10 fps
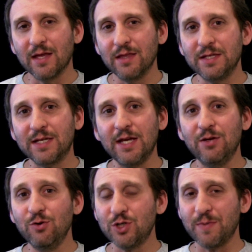This key
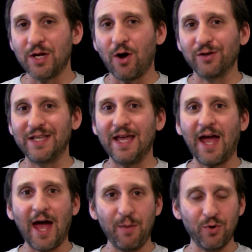used to be called the
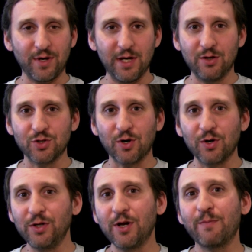Apple key because
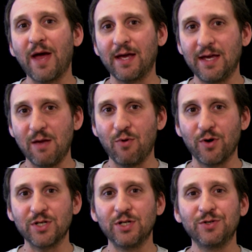earlier Mac
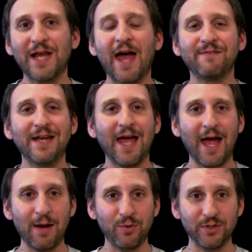keyboards used to have an
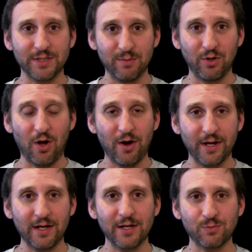Apple symbol
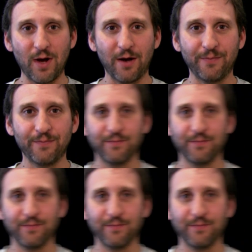on it as well.